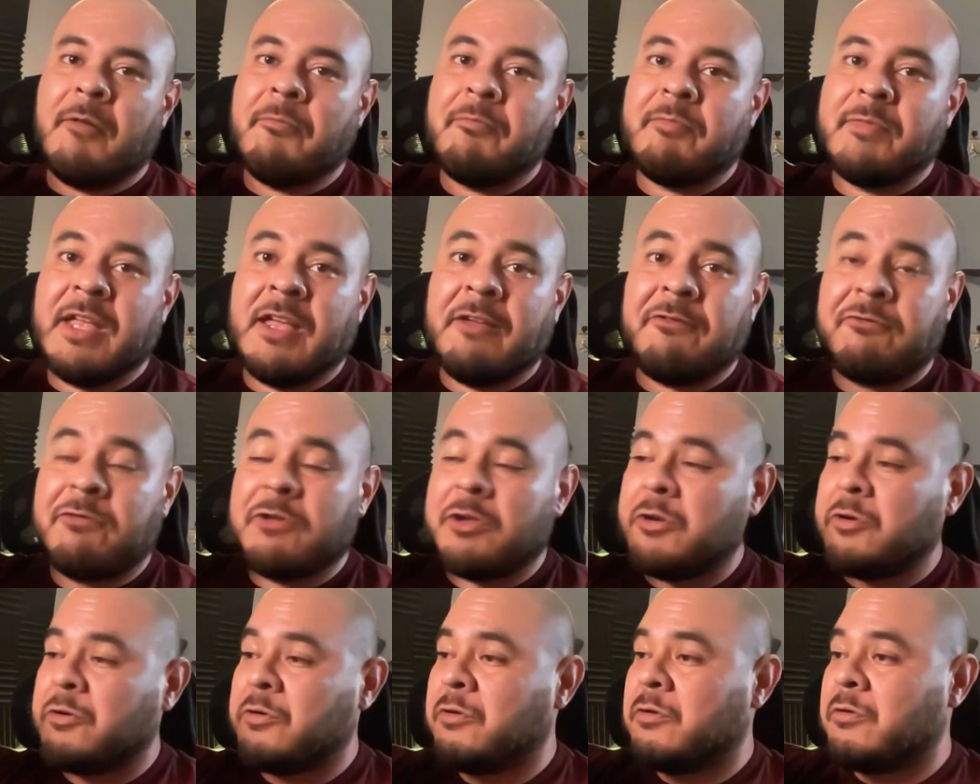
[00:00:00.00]
if
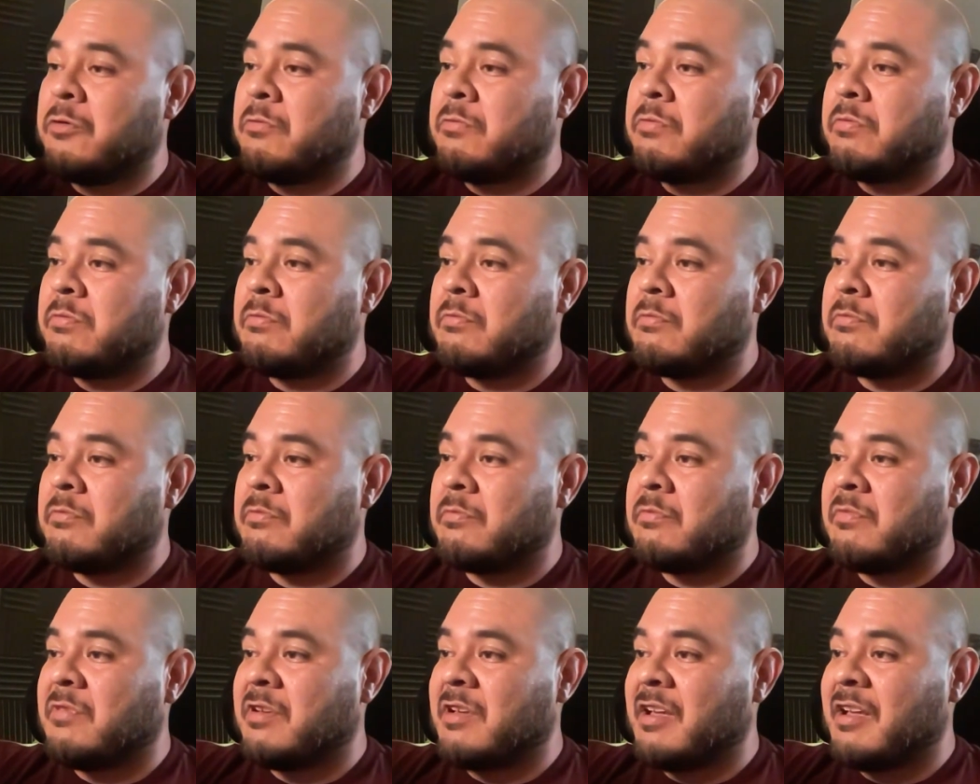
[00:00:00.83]
you
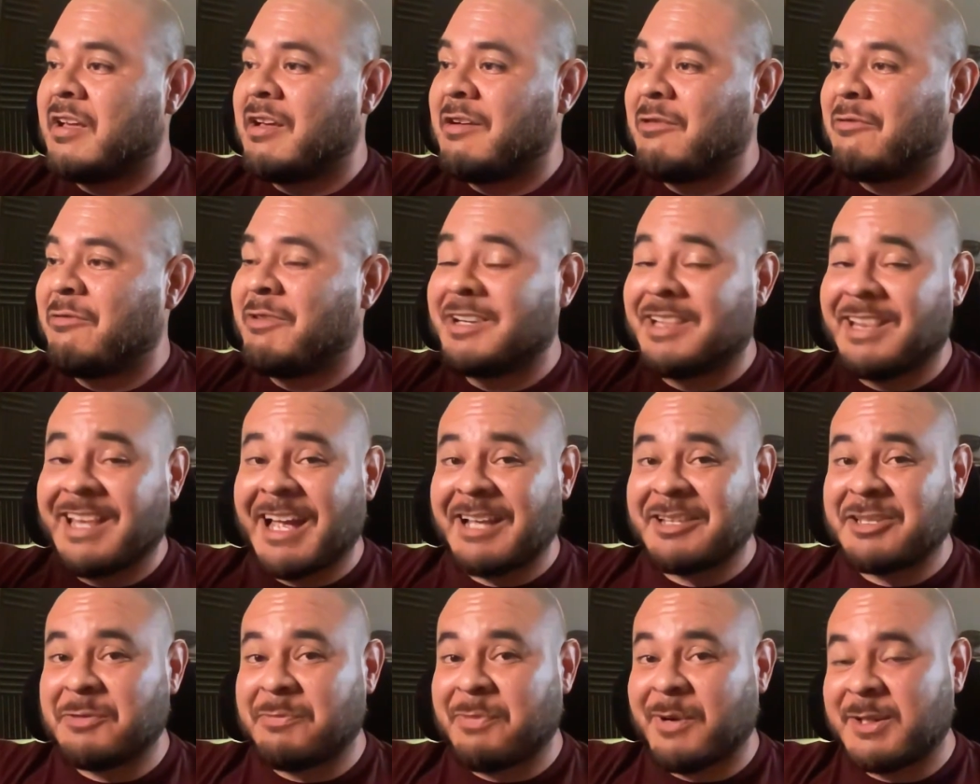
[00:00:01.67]
would like
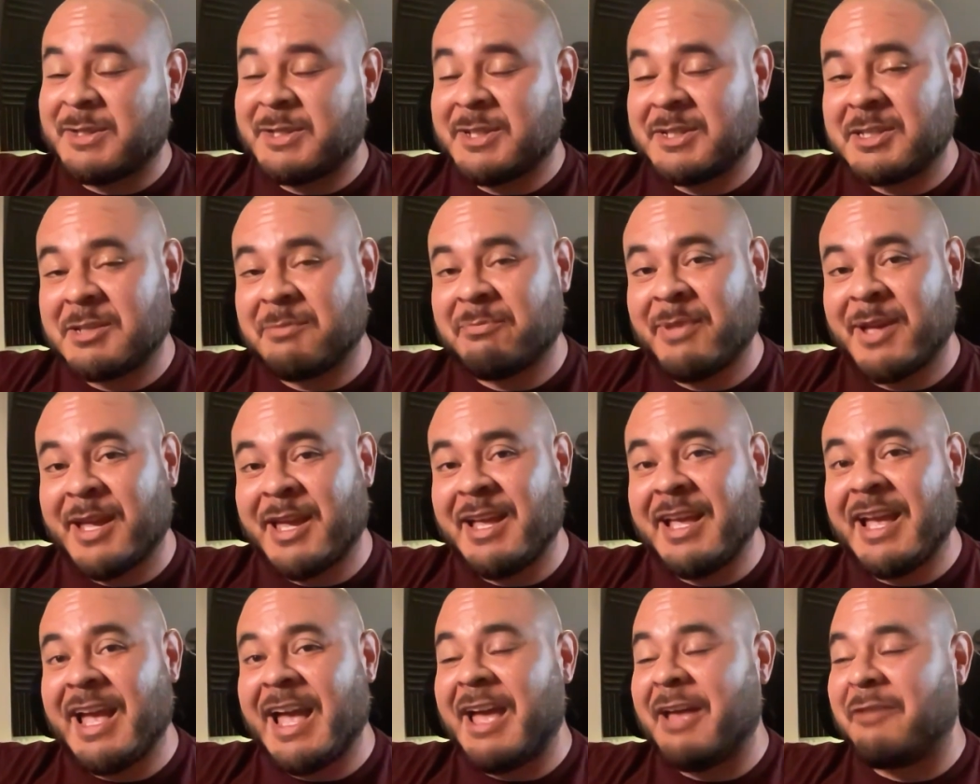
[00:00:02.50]
to
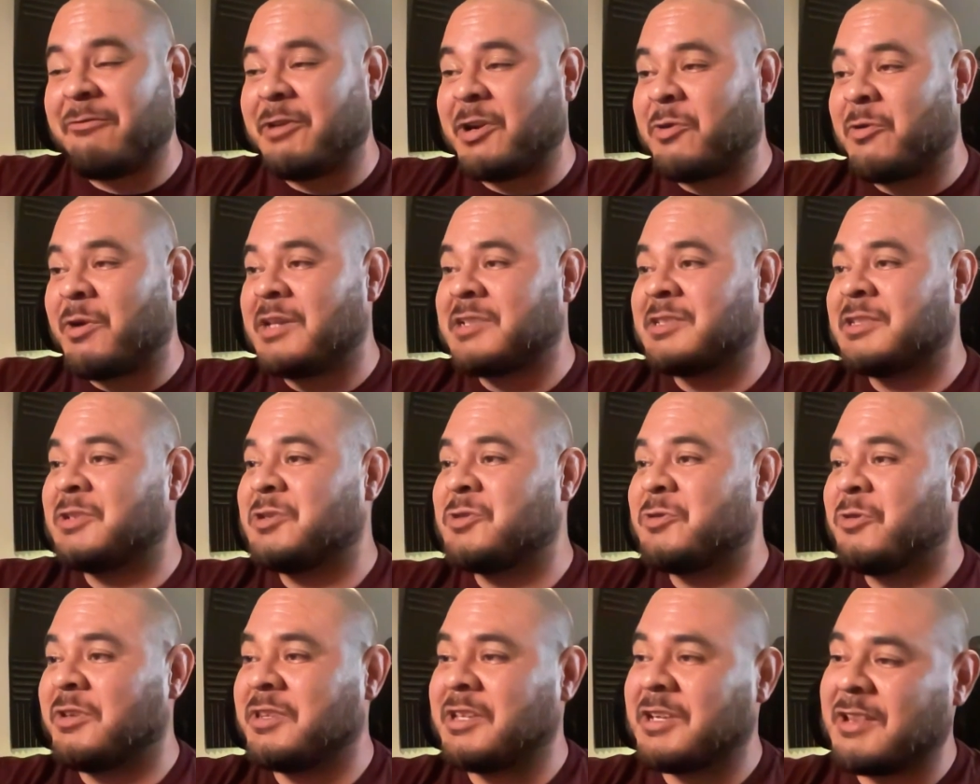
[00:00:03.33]
participate and request to
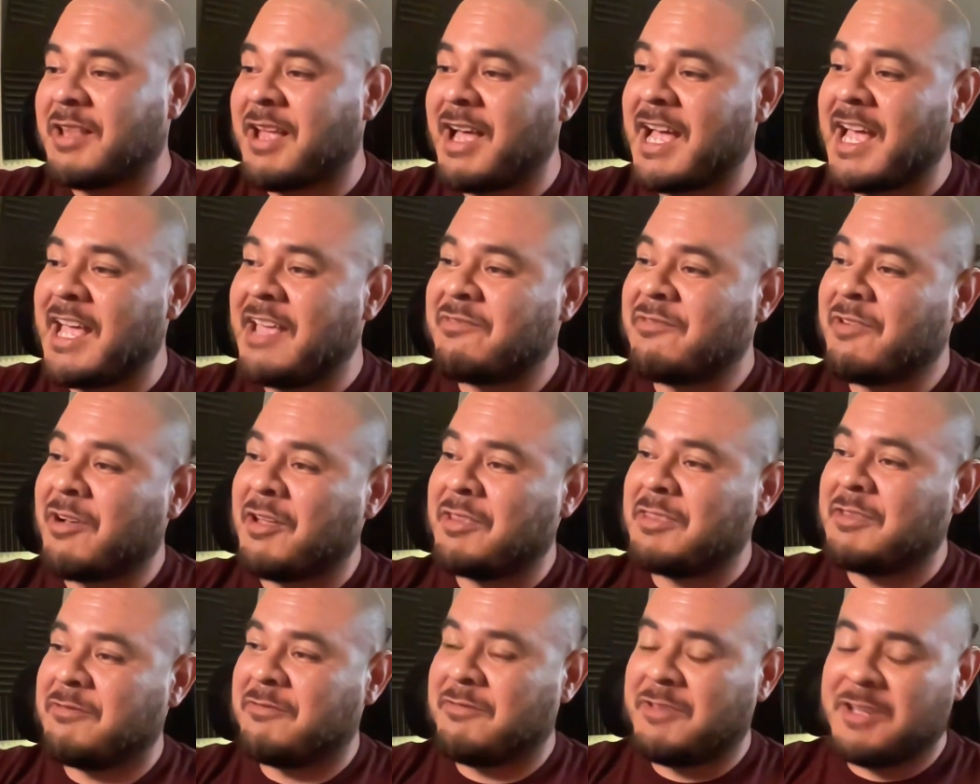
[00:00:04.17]
join the live on
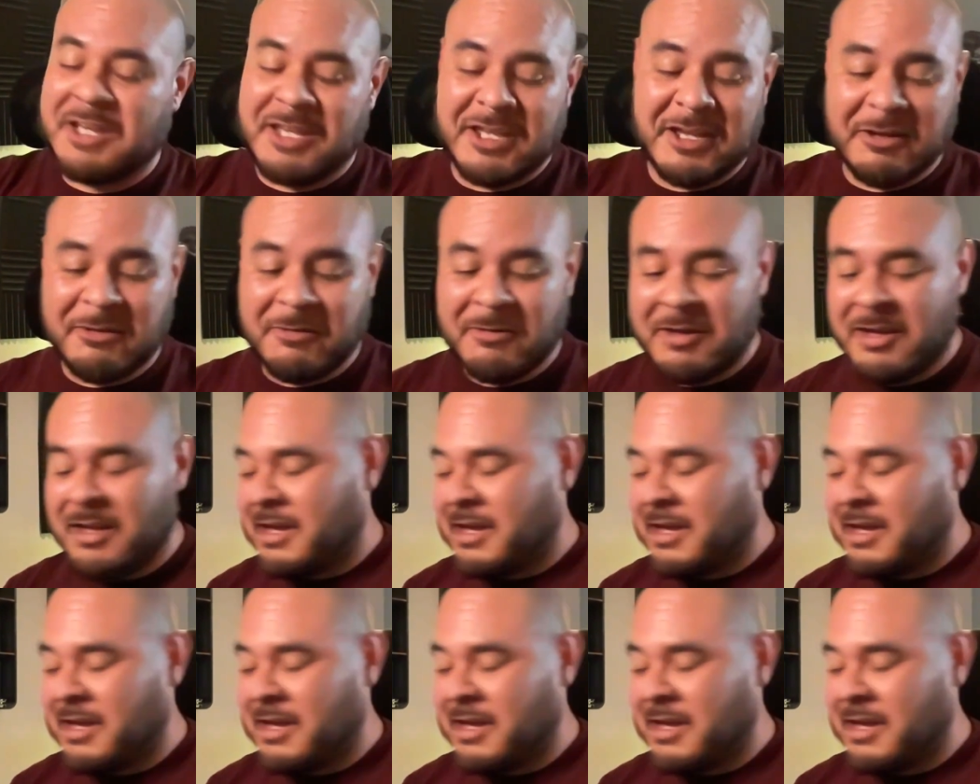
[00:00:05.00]
the video,